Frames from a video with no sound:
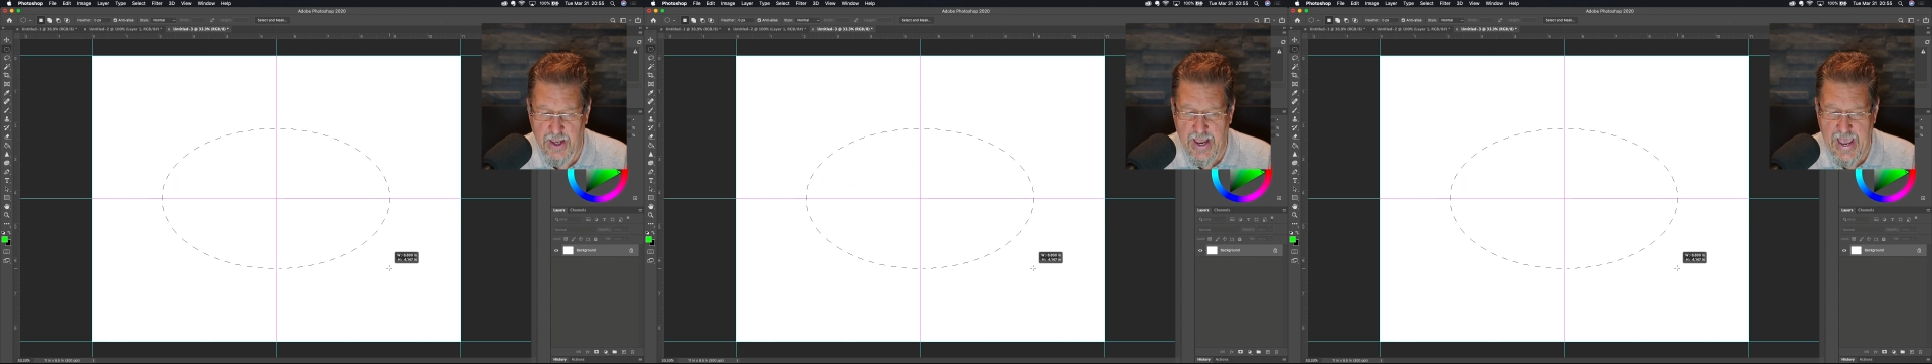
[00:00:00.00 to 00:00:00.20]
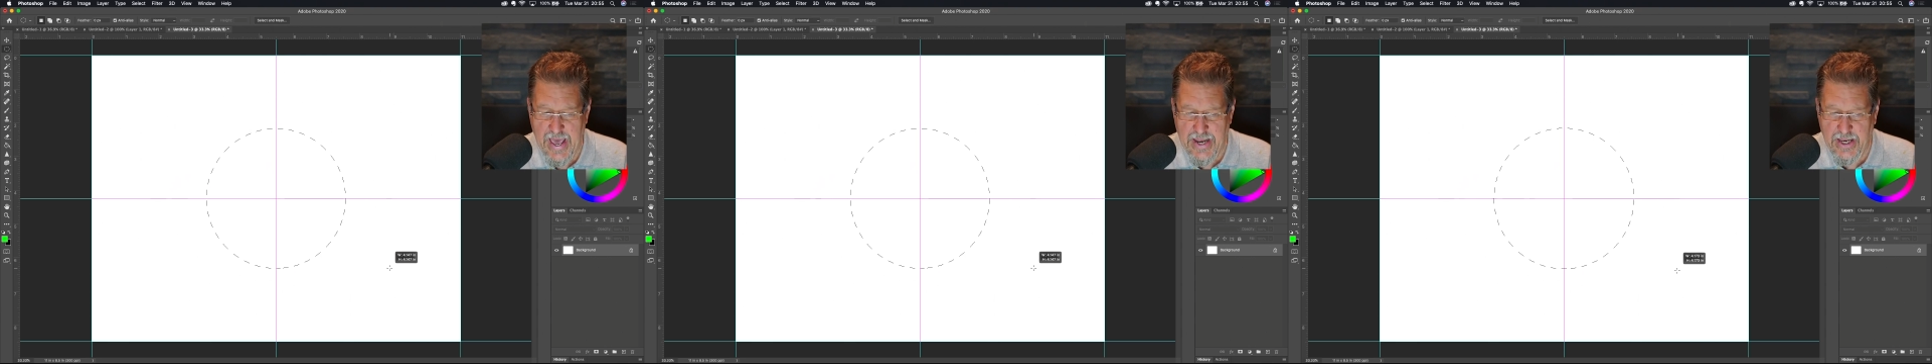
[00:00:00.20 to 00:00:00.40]

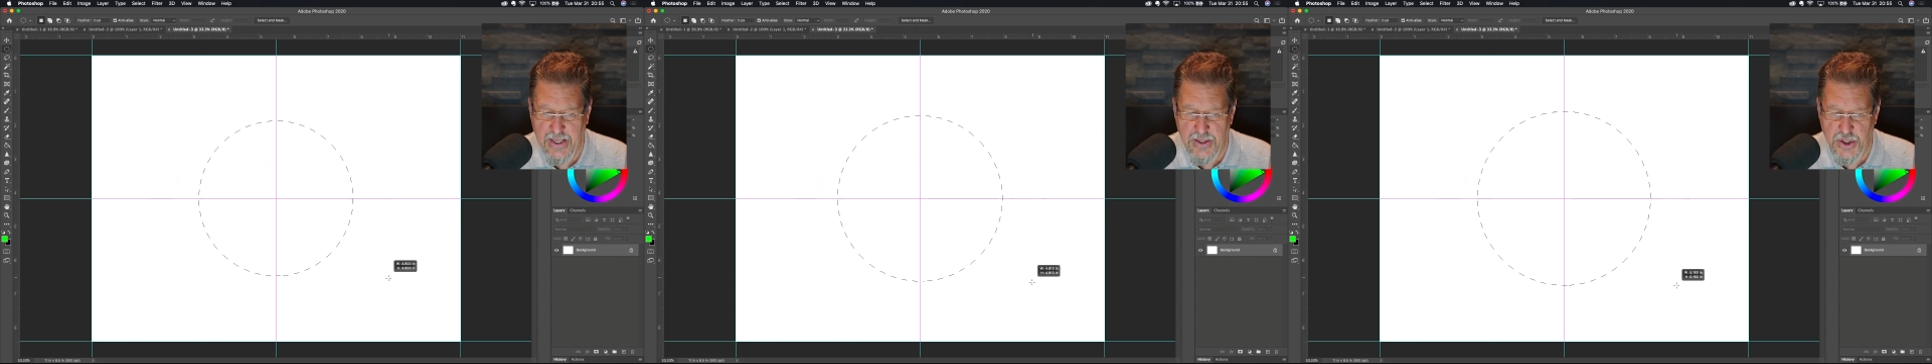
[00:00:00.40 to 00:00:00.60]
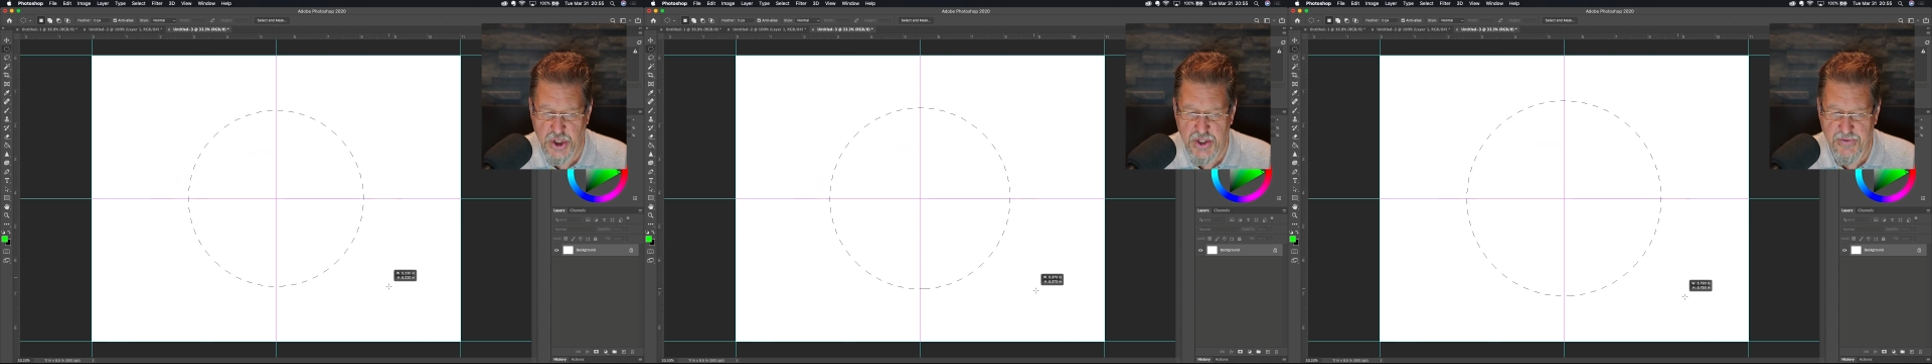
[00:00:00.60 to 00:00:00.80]
adding
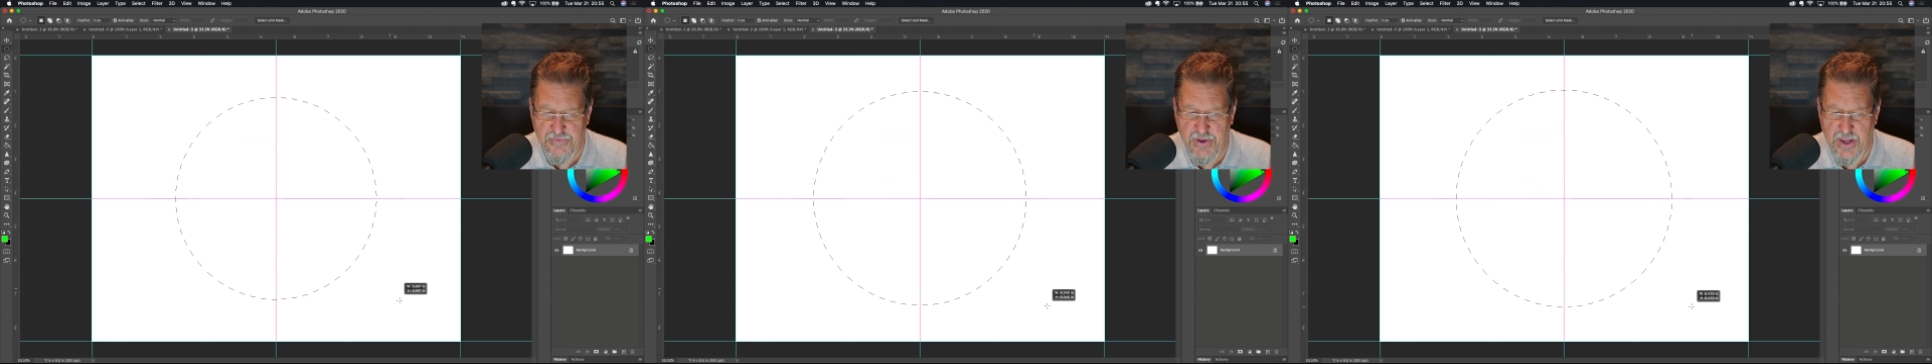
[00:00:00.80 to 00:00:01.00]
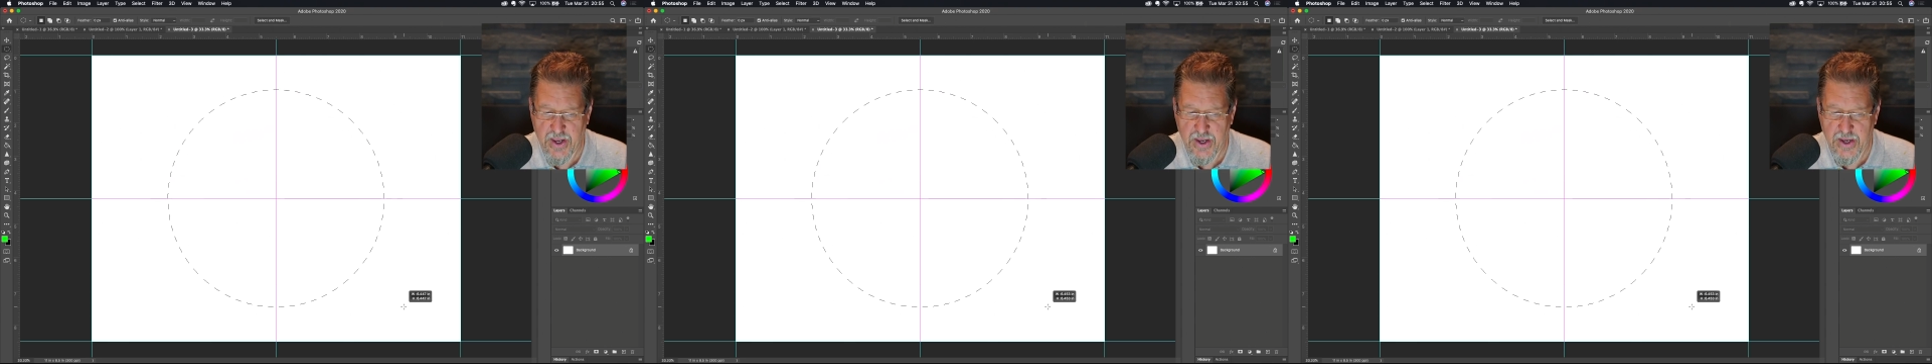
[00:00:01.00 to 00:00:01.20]
in the
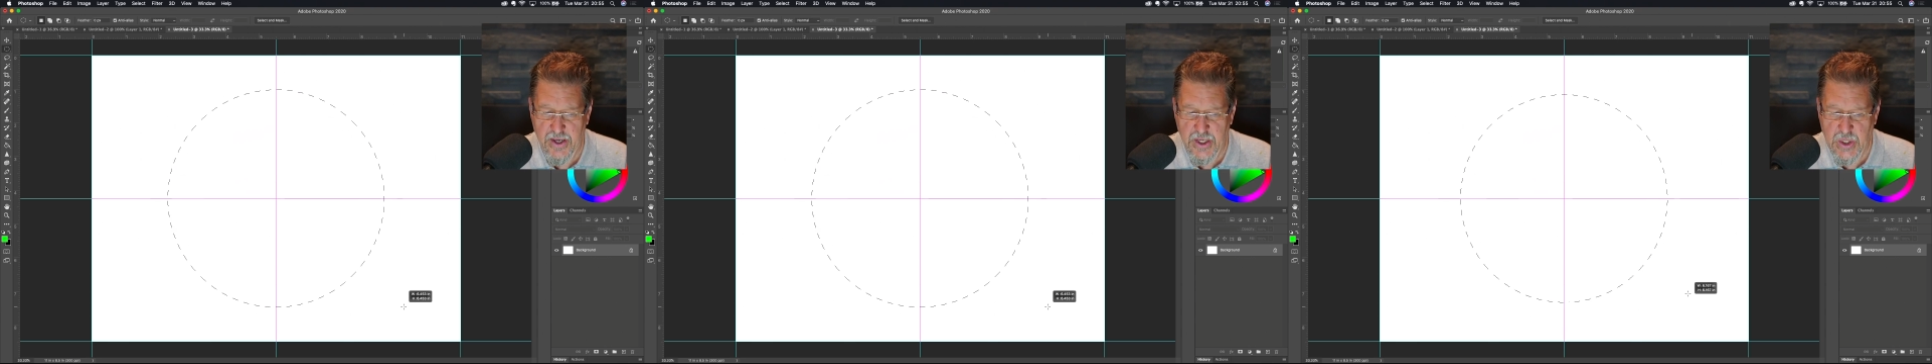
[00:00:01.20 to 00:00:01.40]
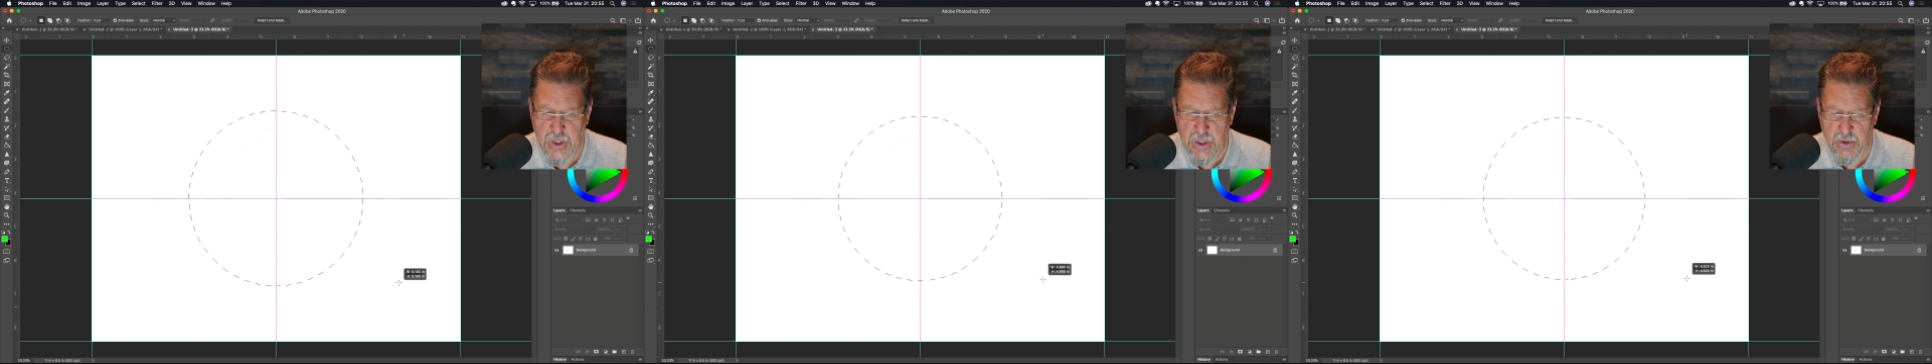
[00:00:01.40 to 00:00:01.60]
Shift key
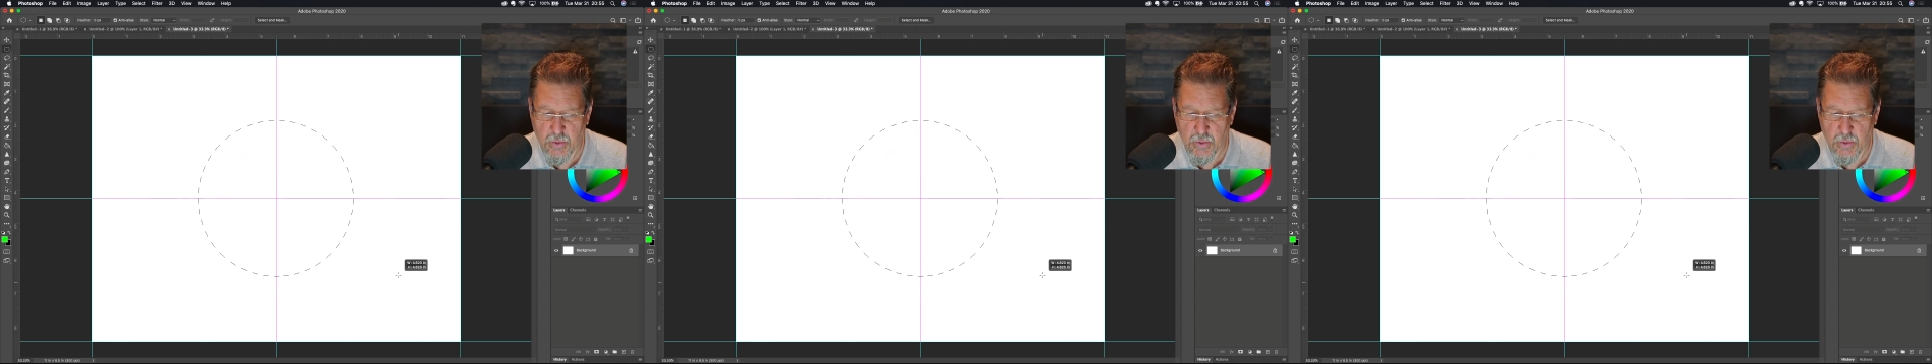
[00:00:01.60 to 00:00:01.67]
is